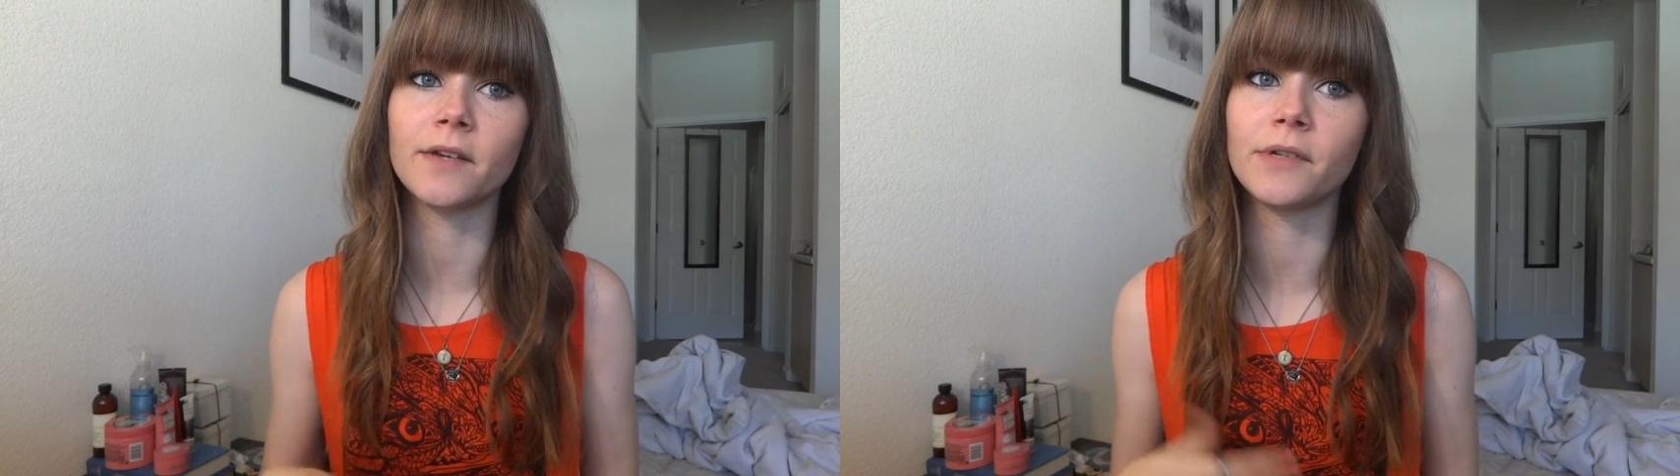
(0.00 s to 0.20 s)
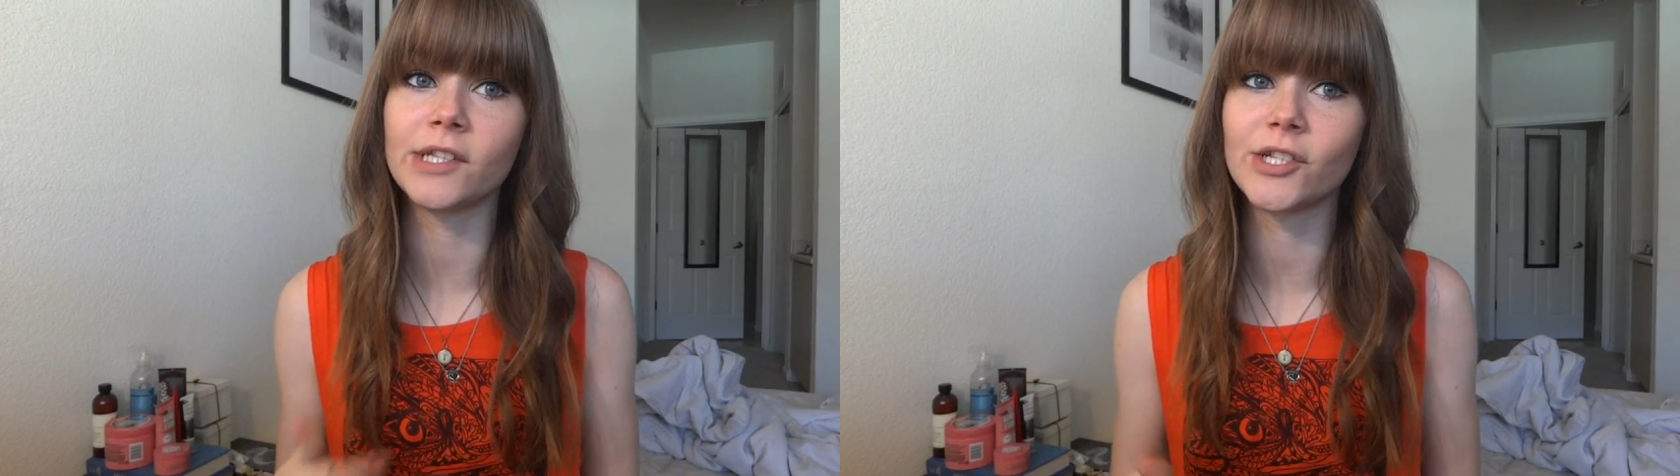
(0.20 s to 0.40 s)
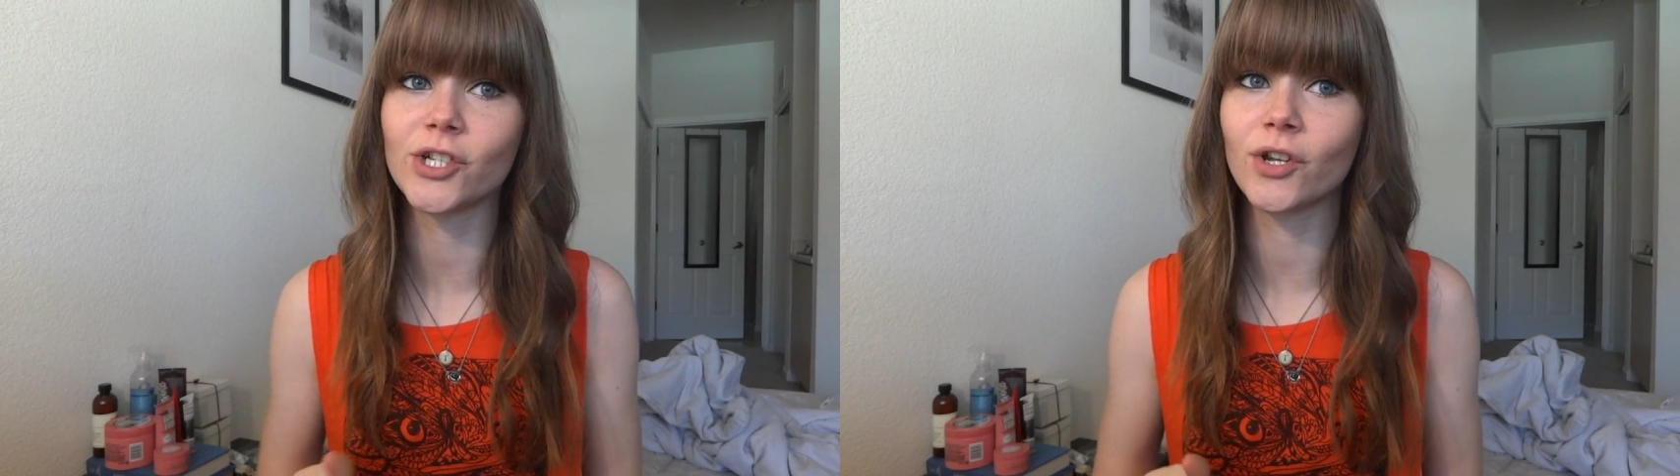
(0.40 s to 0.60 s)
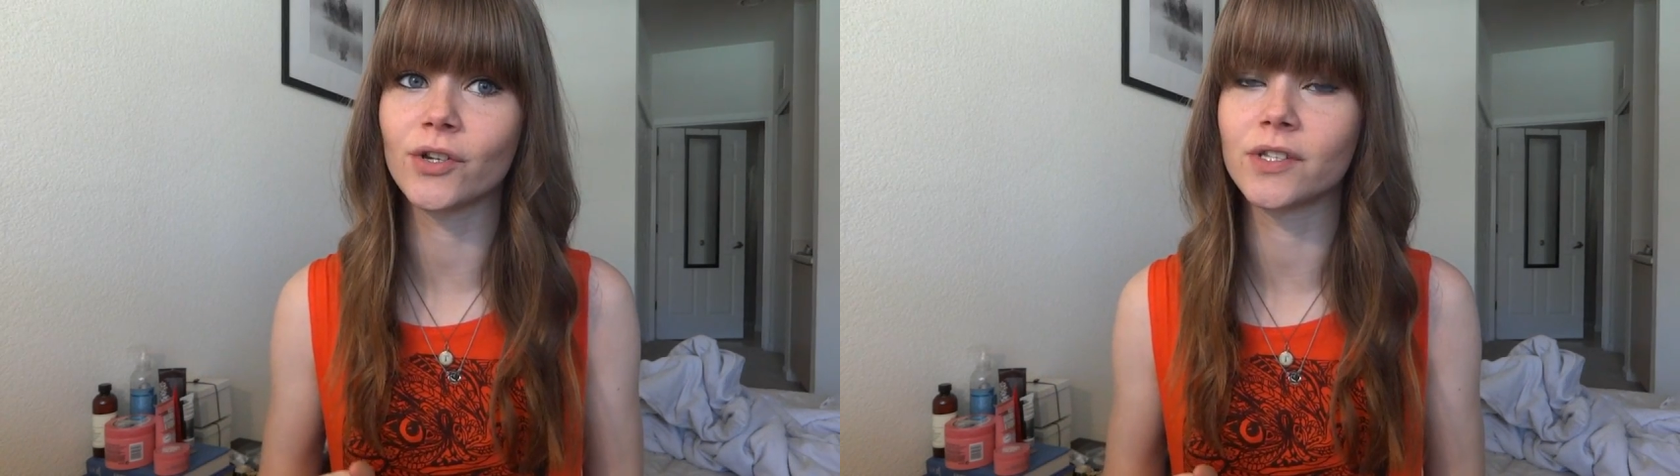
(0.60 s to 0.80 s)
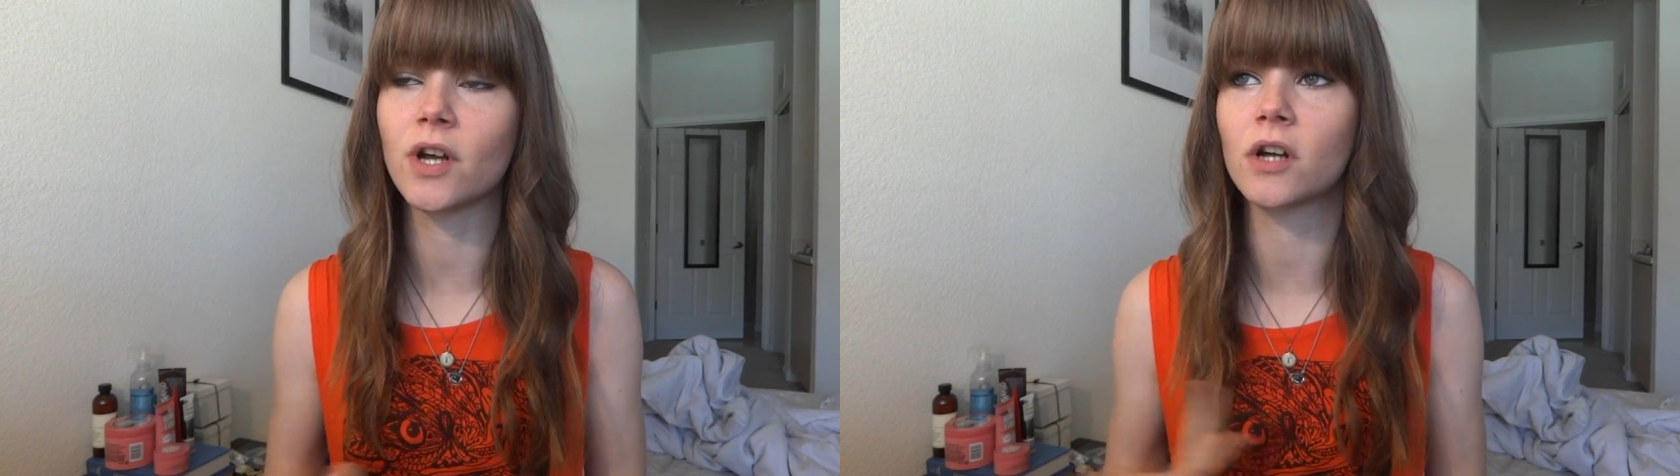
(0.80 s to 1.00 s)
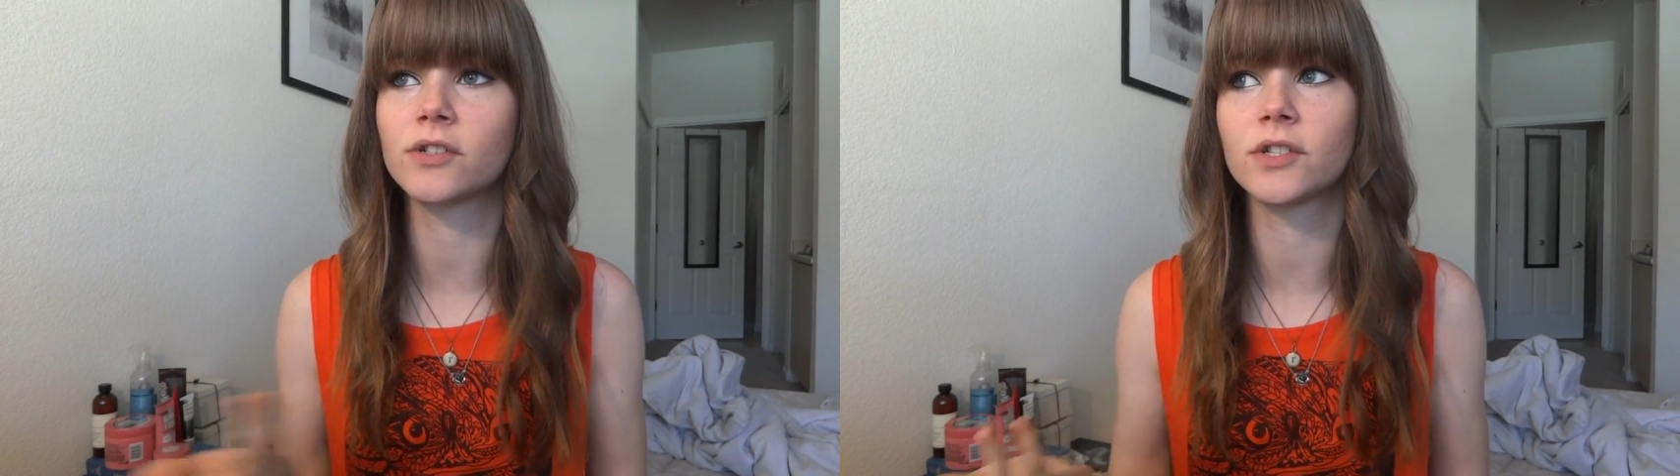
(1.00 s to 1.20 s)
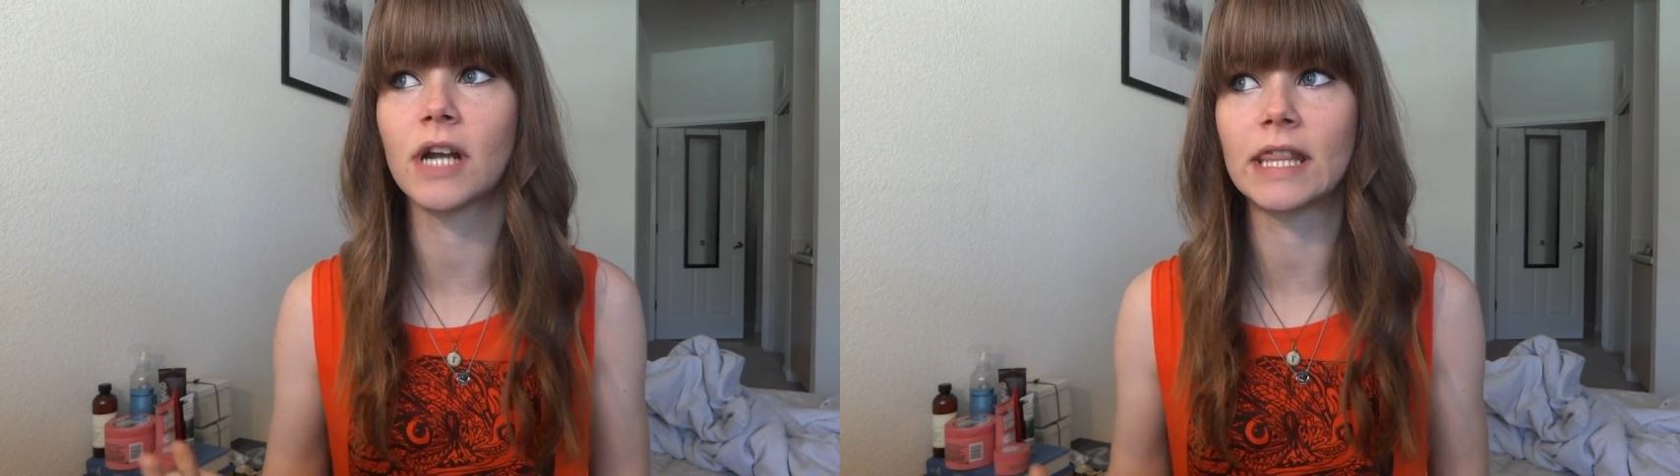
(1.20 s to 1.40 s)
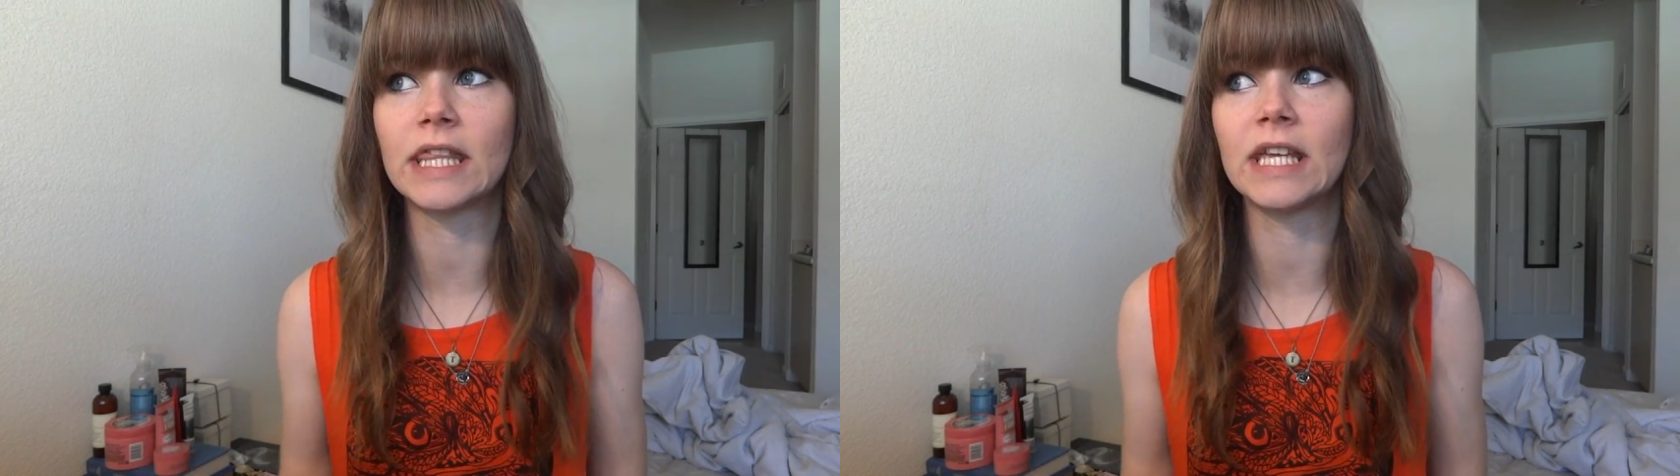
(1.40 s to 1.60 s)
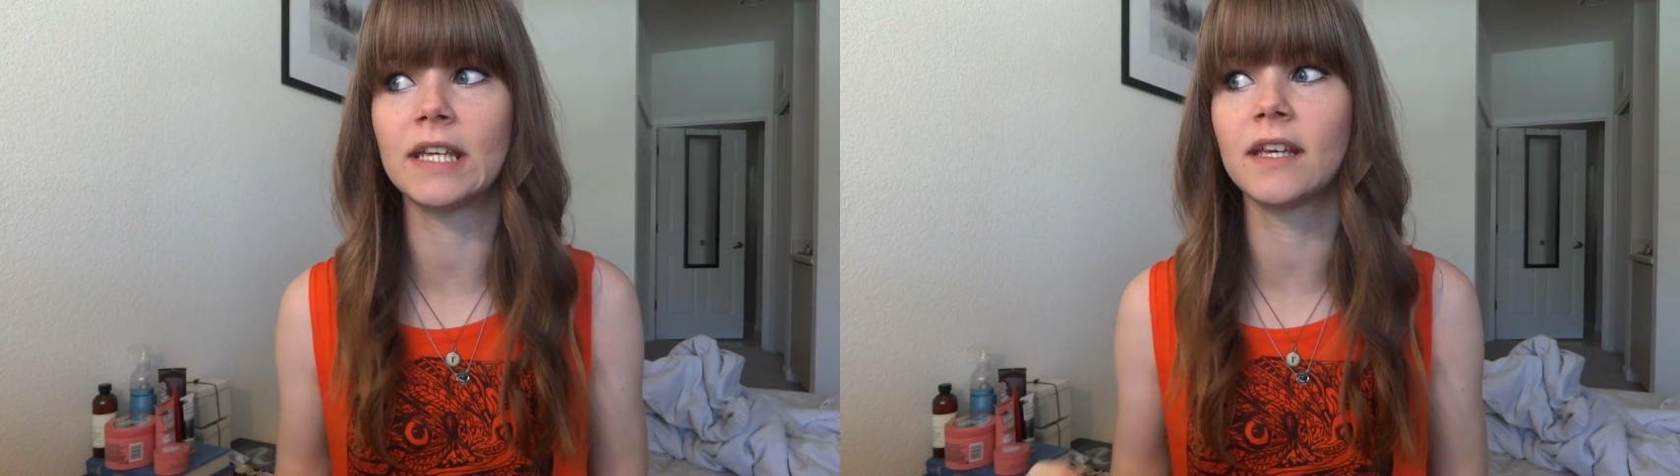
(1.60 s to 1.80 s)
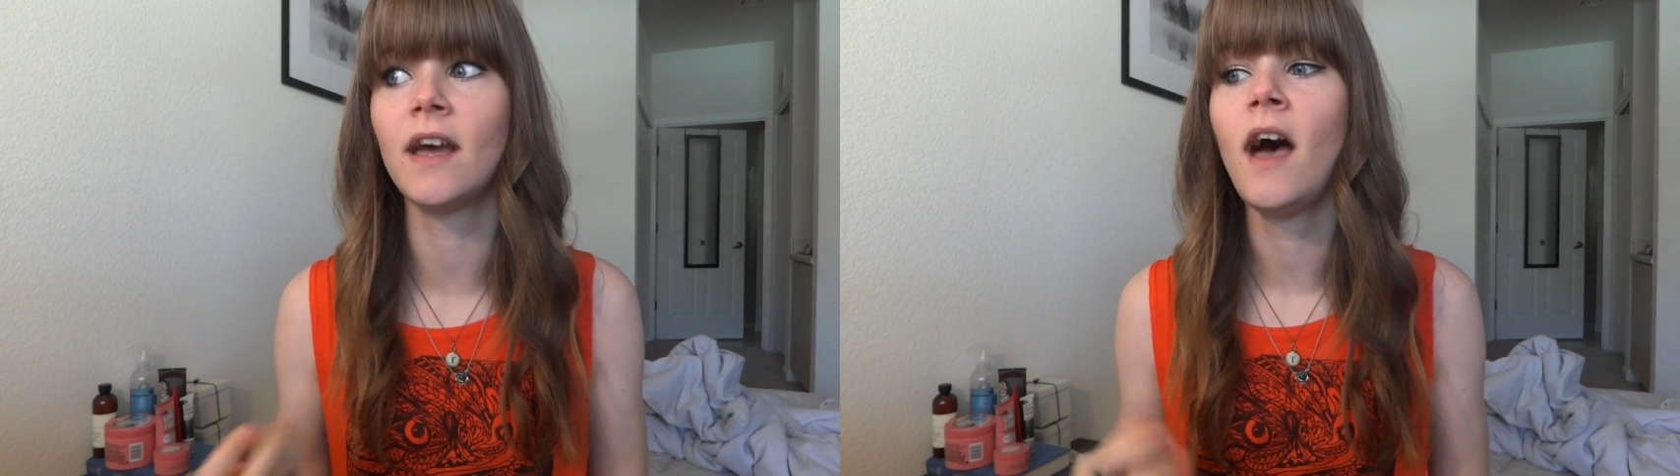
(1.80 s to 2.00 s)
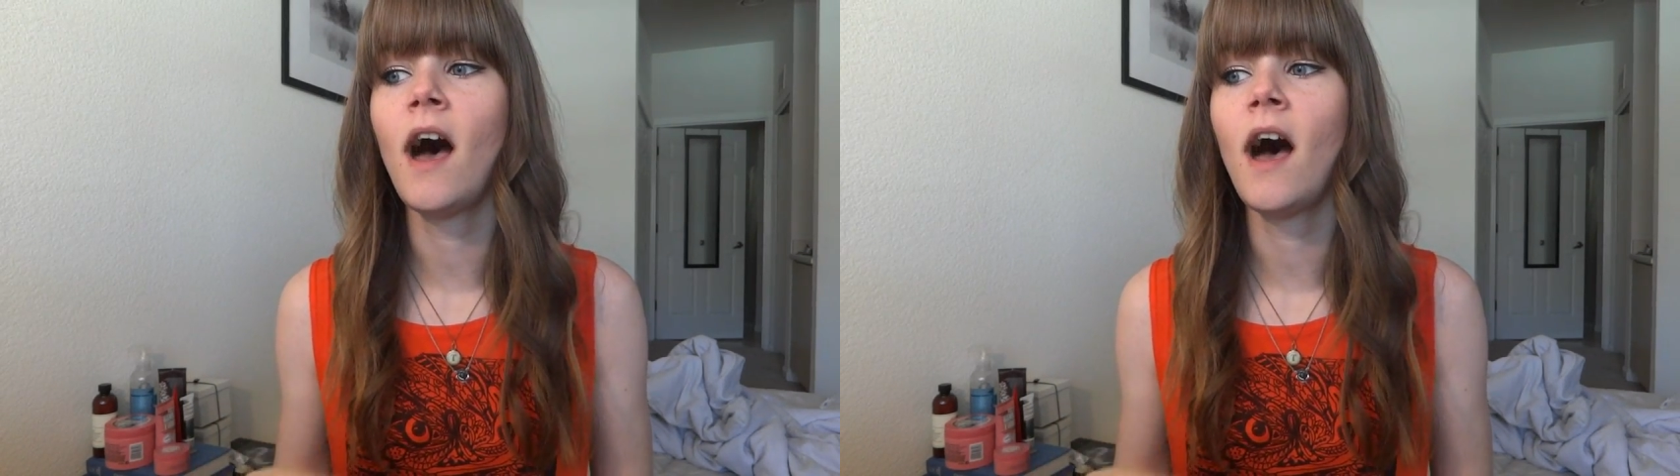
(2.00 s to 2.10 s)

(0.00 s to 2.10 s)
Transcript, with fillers: I really should go to the doctor I think.